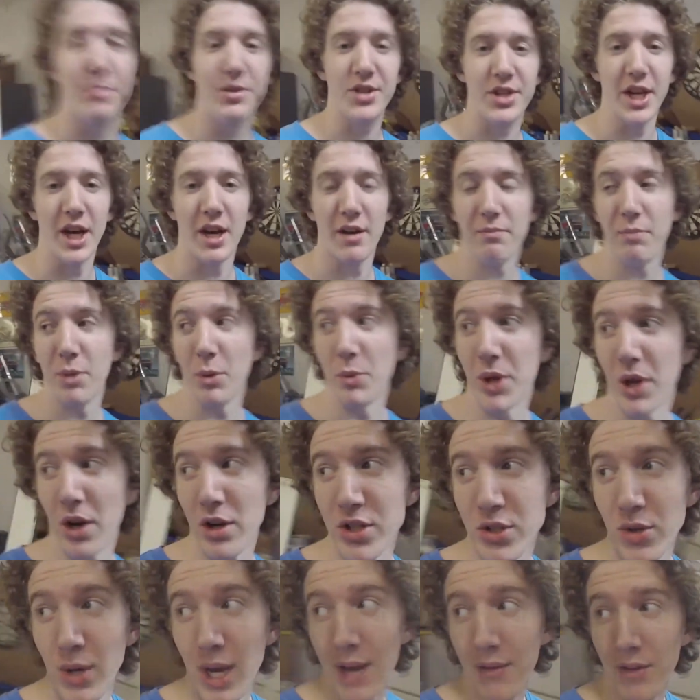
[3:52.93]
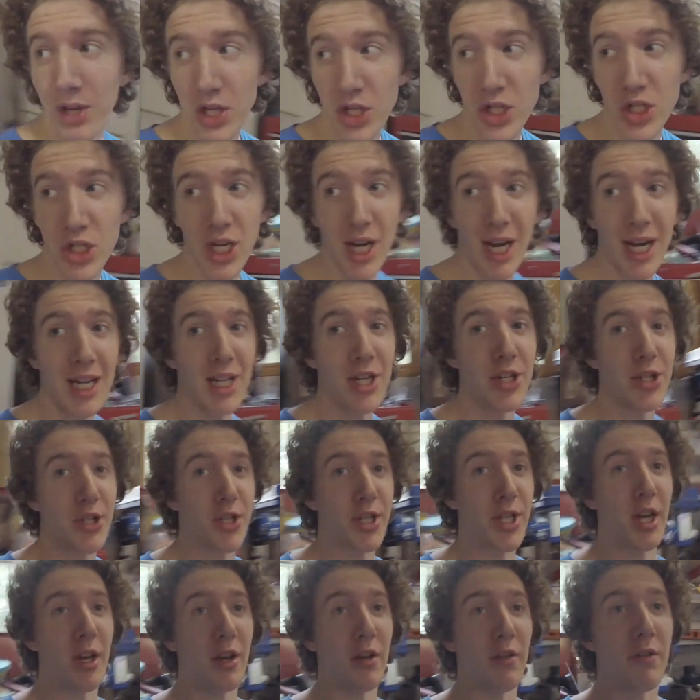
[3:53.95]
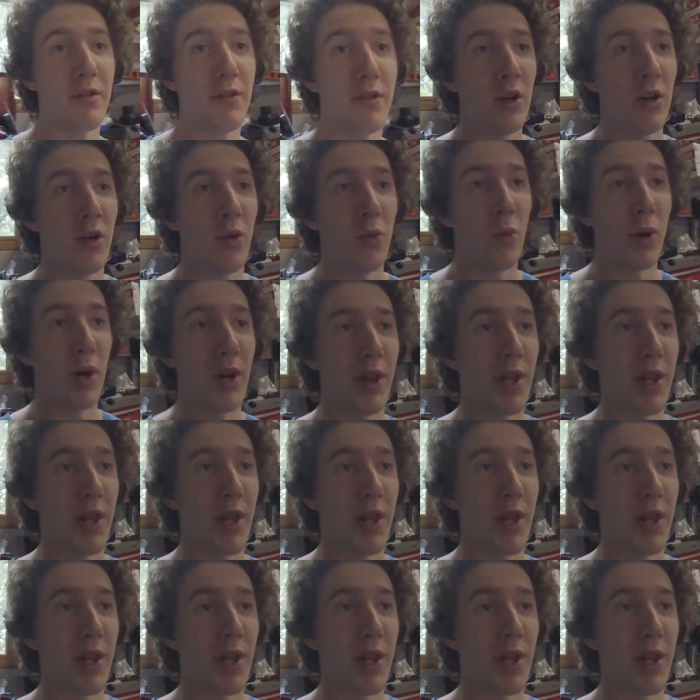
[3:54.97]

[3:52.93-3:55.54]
stuff, but we also have a giant shelf where